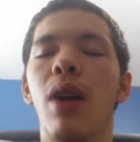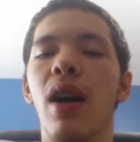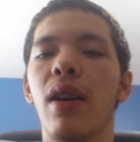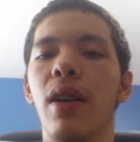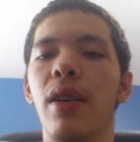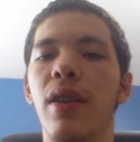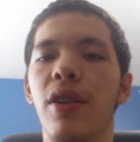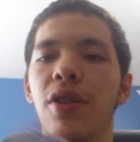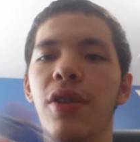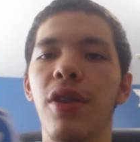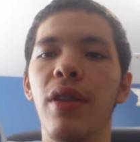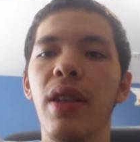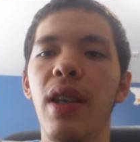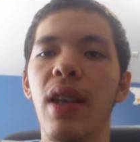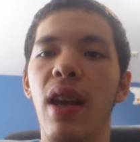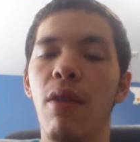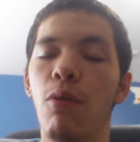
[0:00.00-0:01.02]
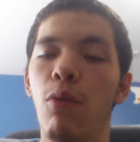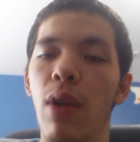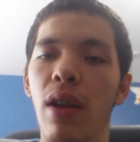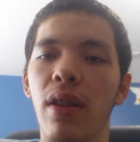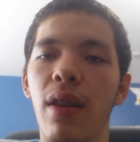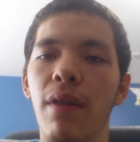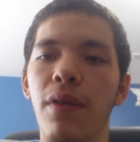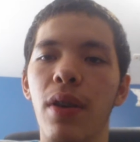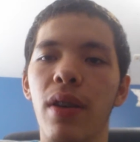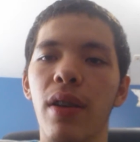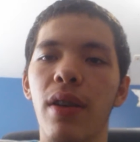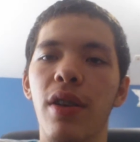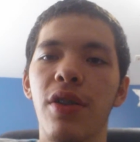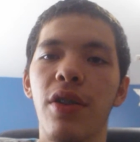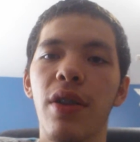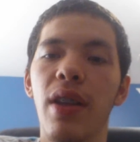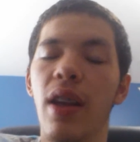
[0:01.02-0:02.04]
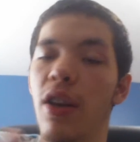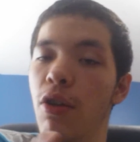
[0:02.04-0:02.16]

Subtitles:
unconditionally and will love you unconditionally,